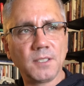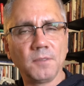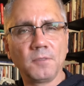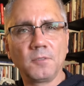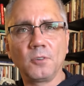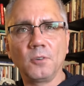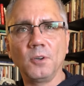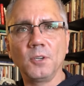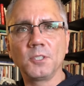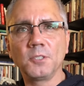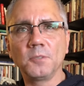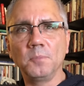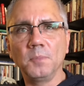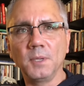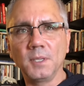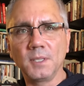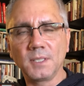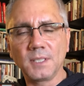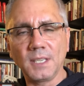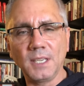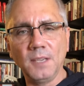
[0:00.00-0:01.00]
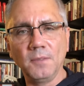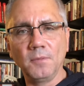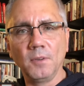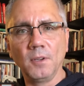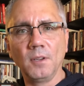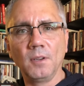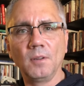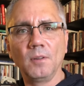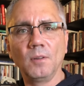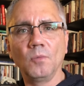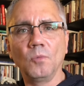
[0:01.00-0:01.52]
of Christmas
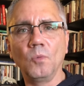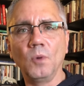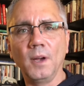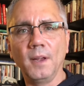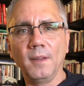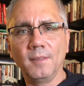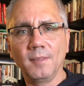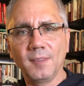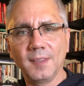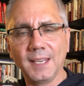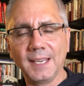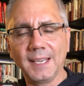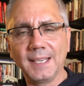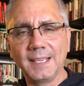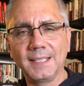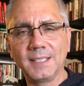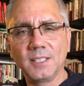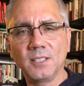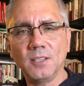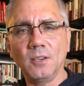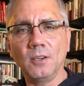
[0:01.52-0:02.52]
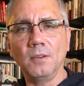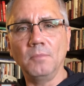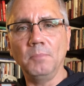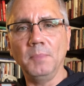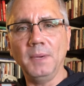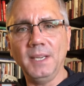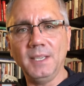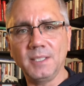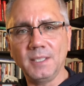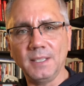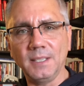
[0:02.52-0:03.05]
even when things are
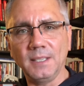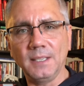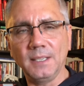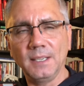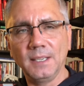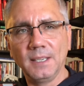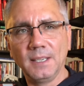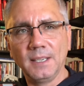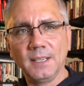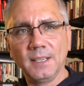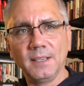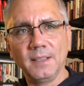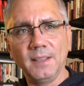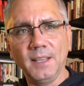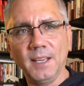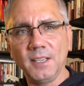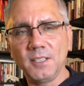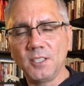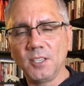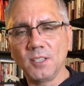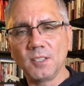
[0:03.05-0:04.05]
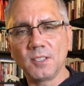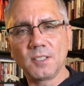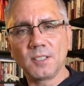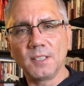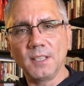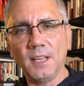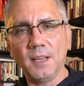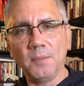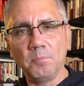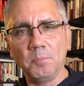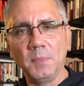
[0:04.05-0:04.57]
messy. And
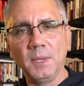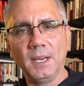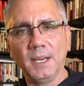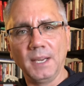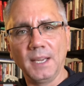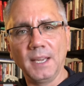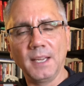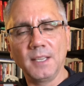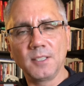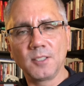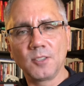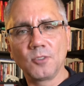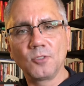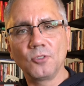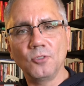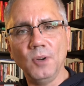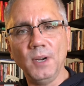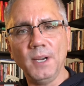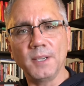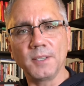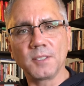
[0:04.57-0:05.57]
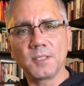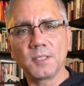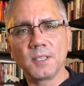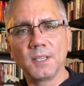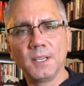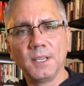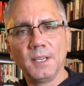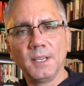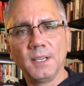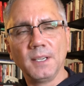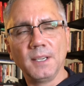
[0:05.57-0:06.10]
that mitigates stress.
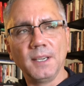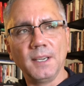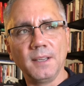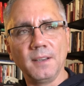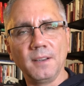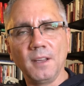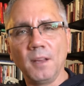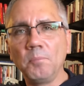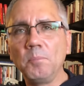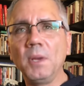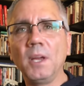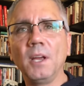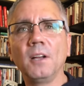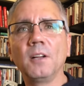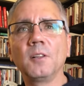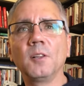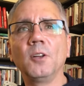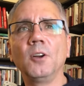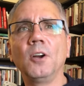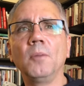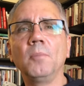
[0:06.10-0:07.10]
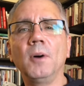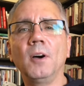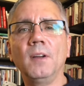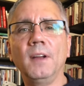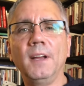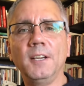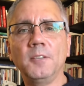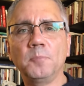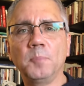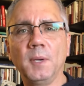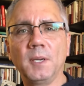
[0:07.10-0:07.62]
And then being clear about
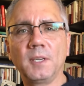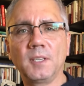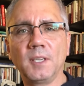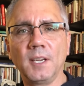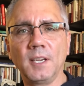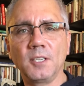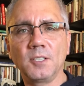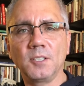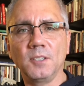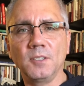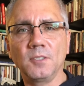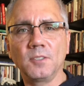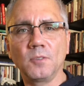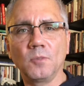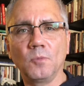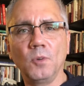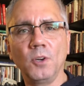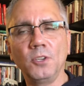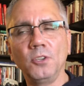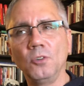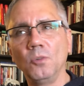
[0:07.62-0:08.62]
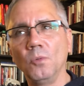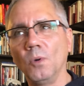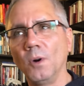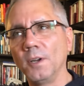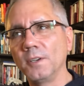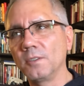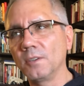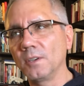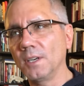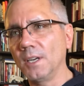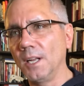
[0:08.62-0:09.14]
expectations of what you
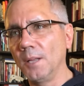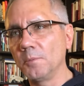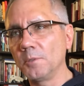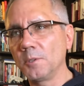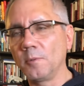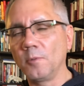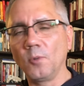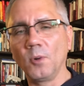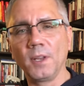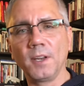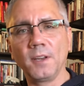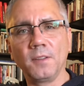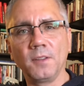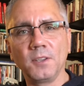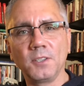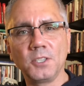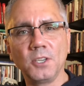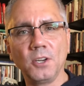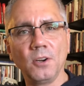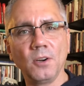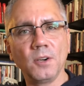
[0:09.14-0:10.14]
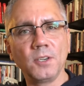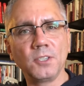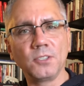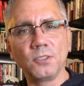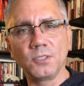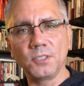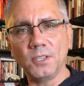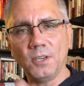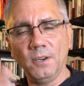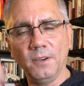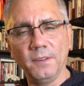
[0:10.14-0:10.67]
want to accomplish before the end of this year as you
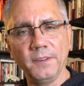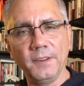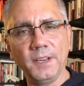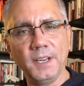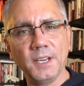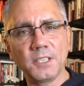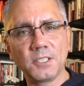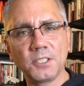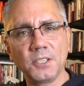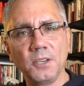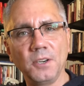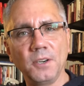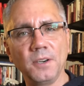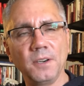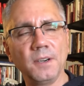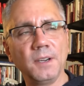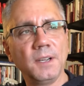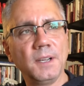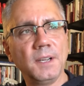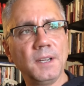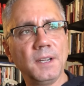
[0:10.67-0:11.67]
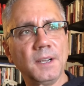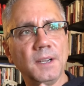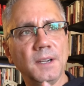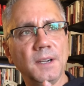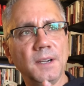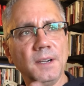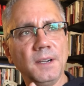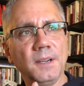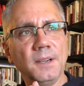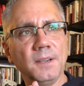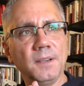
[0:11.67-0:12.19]
start in the next year.
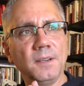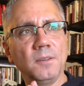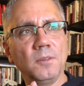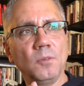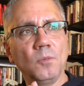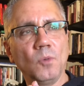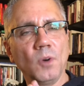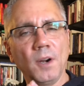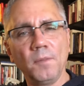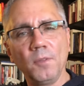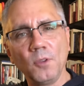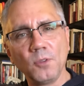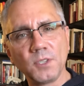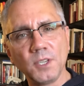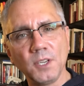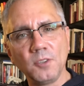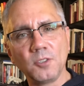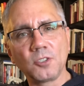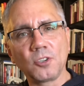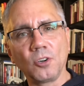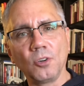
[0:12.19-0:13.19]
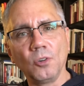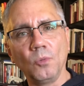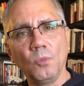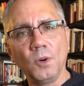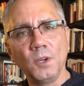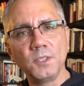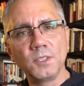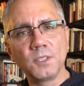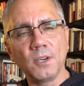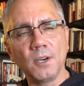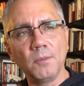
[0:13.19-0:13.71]
Whatever those internal
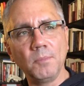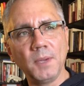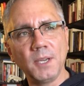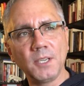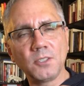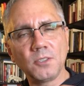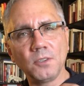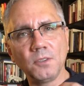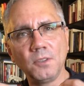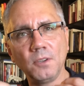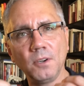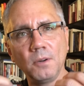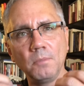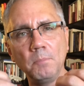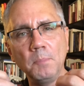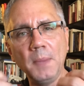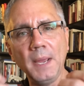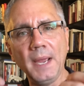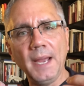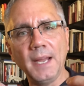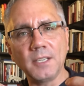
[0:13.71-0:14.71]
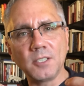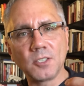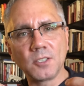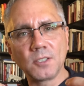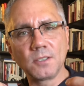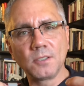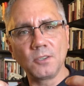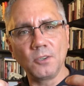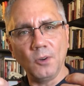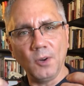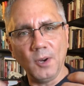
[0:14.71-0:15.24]
ones are, make sure they're
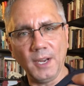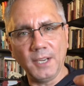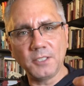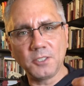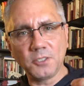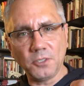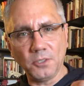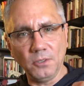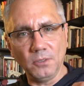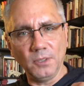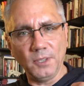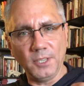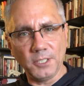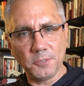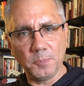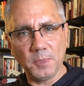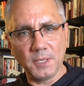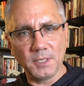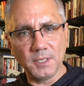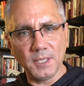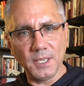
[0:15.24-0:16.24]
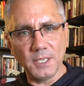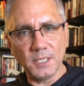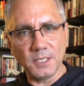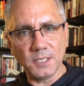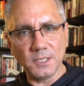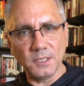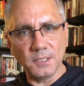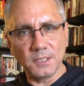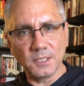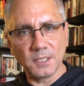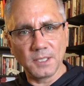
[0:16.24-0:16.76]
matched to your external
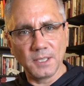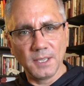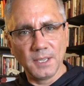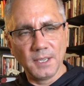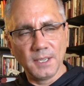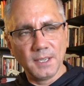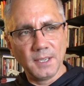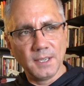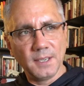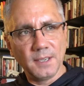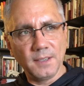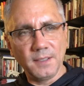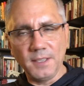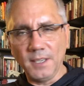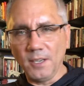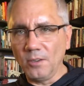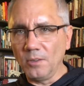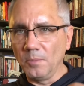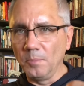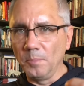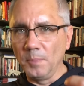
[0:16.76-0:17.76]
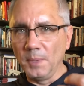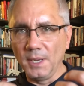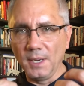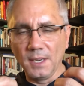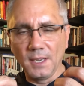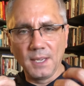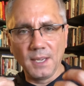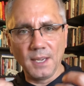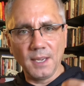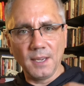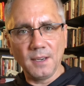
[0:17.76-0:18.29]
expectations. That'll
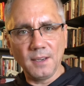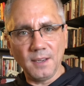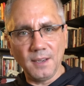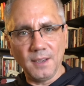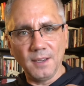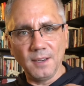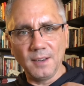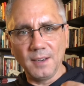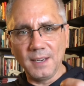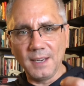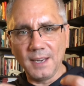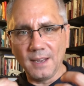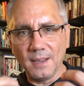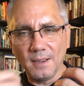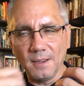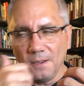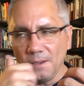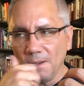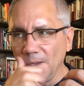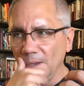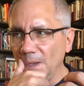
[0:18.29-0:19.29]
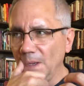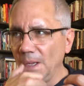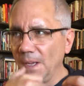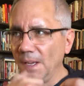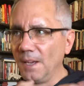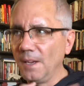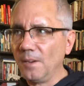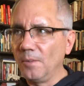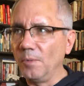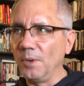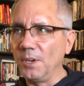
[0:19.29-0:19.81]
mitigate and
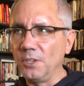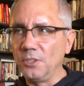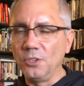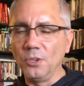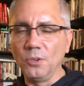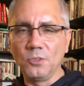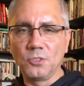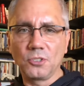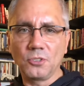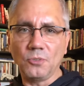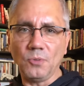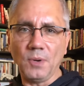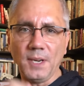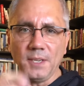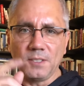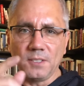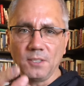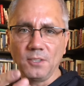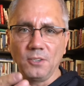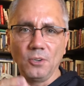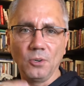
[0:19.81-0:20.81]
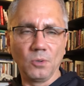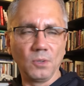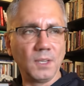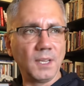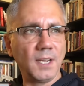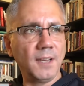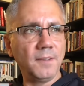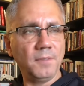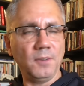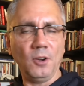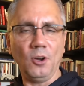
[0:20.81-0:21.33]
reduce stress in your
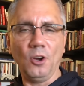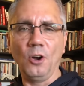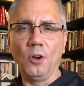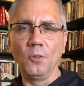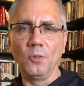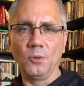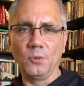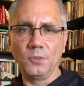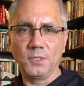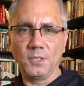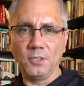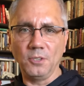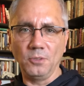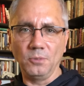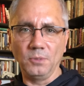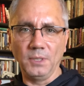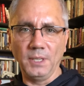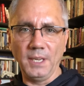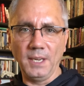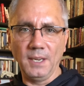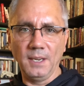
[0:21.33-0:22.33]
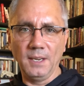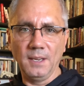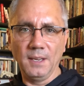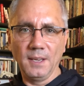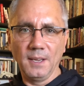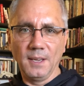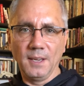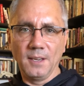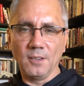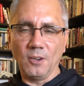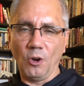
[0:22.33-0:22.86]
life and all those that you lead.
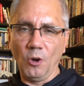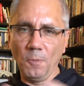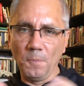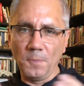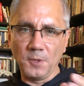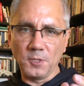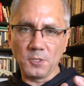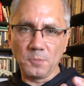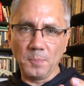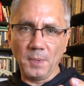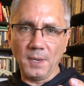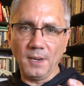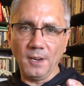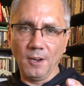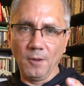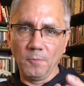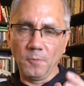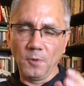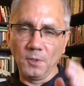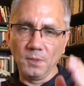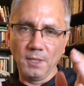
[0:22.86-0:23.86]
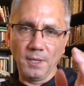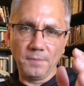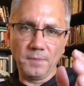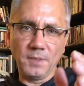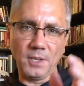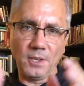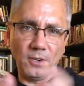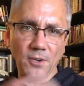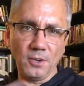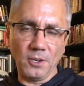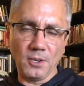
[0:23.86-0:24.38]
I hope this has been helpful. I'd love
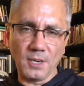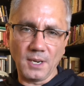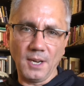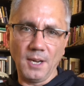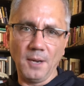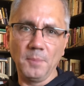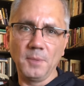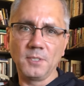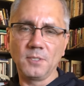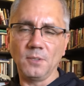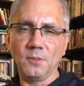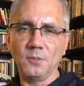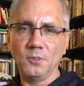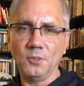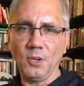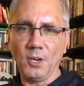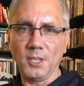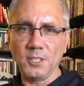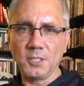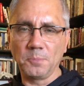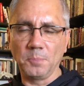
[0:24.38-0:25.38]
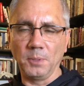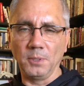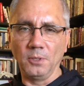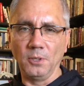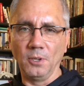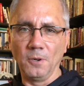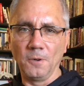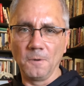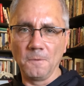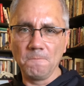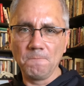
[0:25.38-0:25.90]
to hear your comments and thoughts
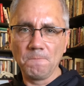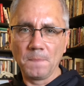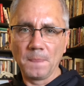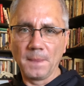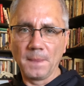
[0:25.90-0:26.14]
below.